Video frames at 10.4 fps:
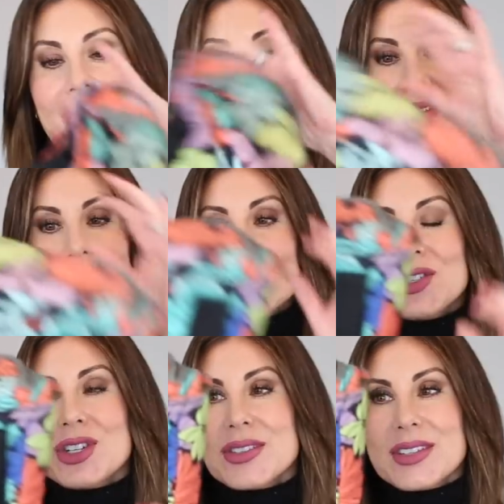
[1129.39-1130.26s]
And this
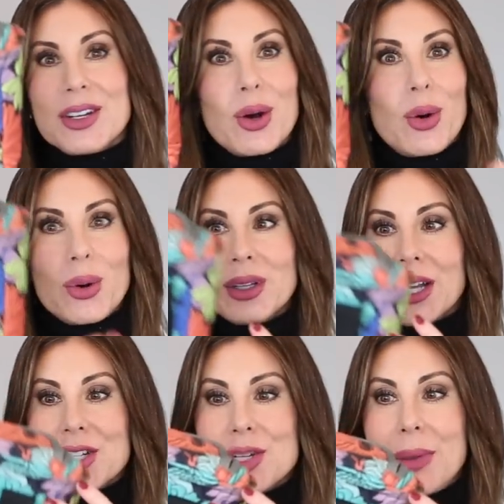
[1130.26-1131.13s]
is just an old
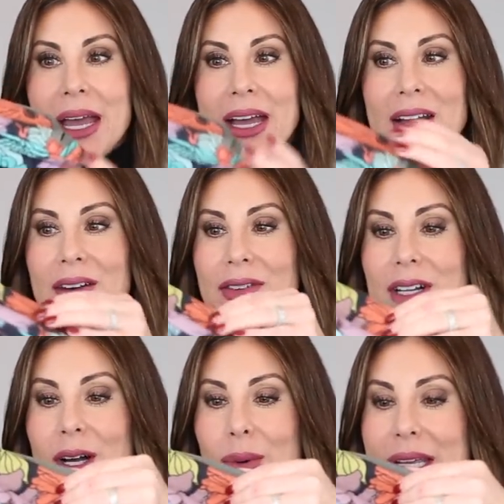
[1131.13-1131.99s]
lunch bag of
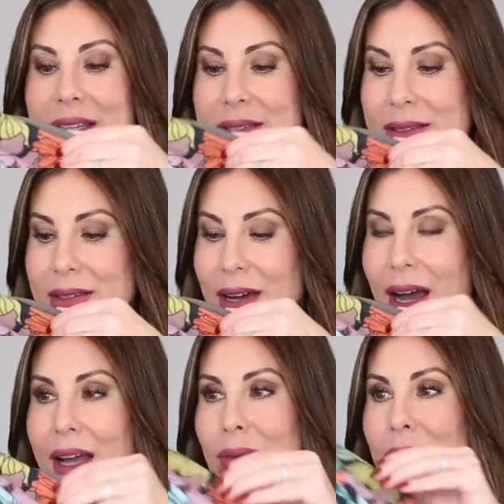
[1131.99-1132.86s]
Chloe's.
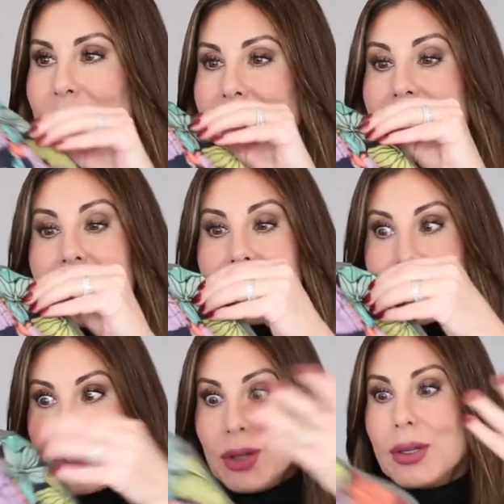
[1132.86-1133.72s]
I will link
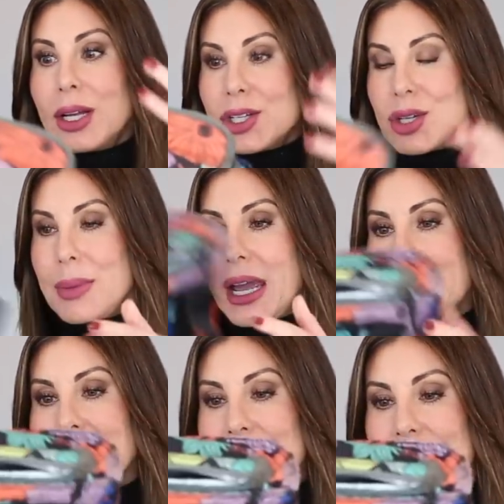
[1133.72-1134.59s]
the new lunch
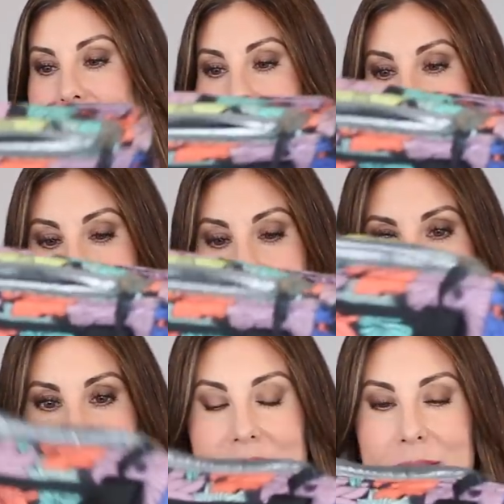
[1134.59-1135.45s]
bag that she
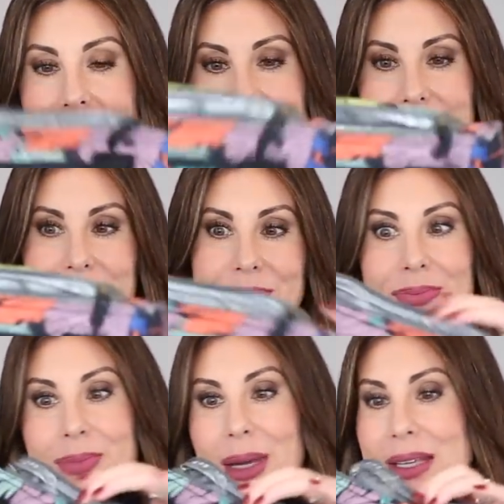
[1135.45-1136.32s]
purchased, but
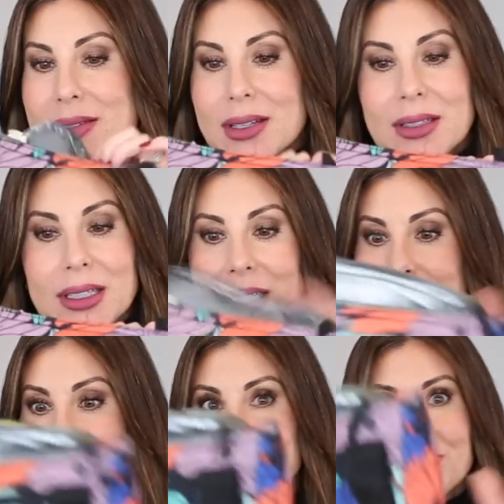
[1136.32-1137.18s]

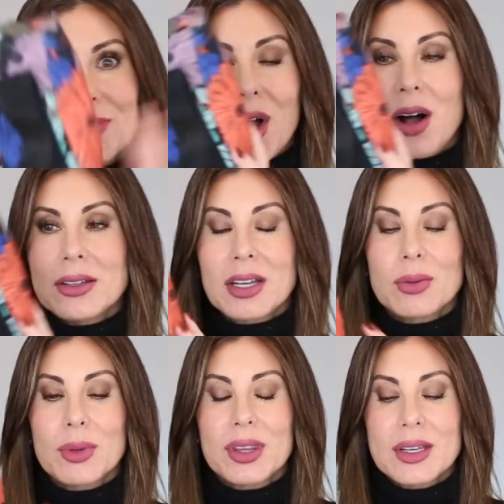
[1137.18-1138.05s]
basically all
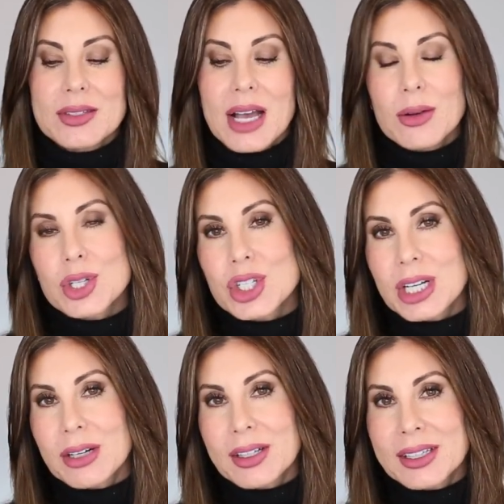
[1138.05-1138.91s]
done with this. I'll
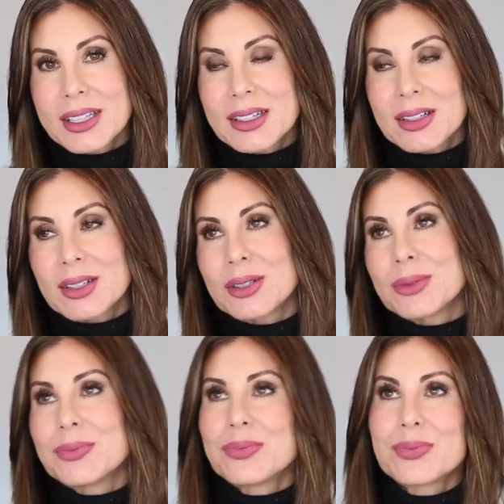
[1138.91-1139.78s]
share a
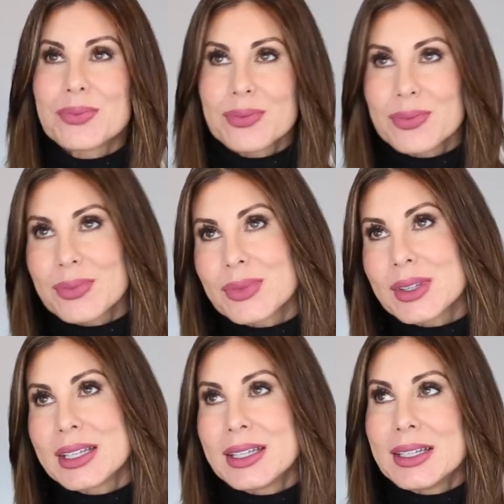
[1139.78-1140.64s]
little
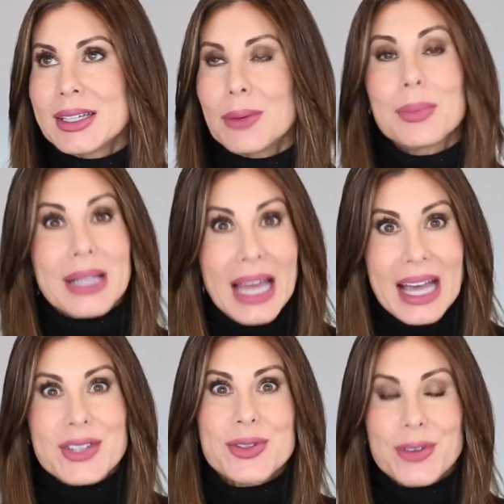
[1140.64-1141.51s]

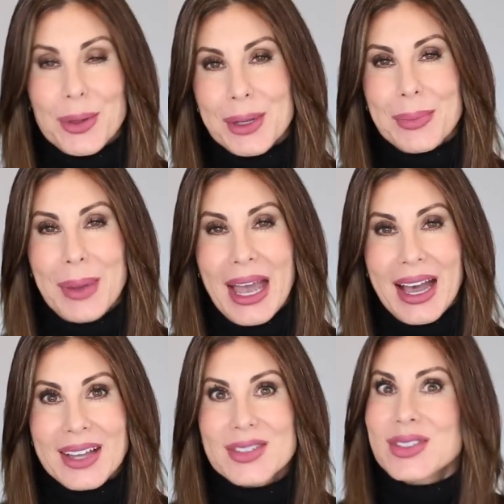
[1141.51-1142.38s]
blast from the
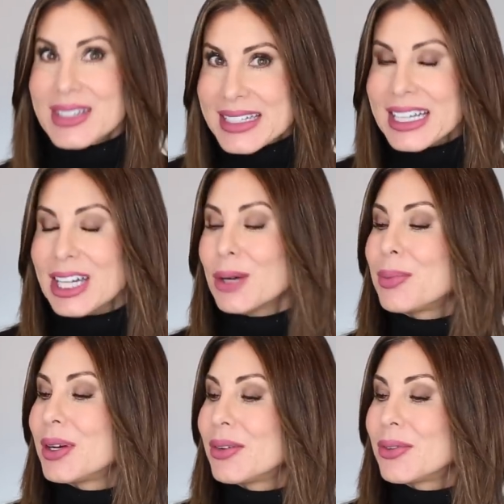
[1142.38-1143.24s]
past
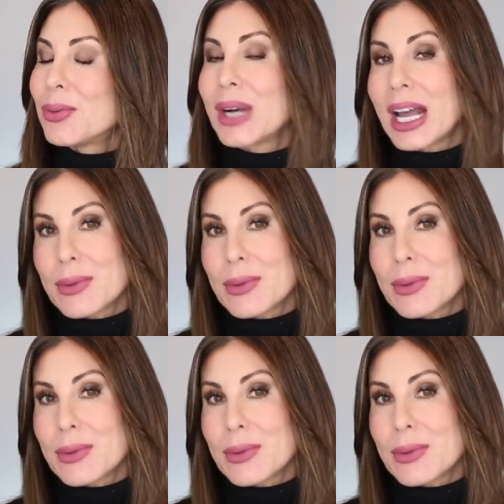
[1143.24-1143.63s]
tip. When I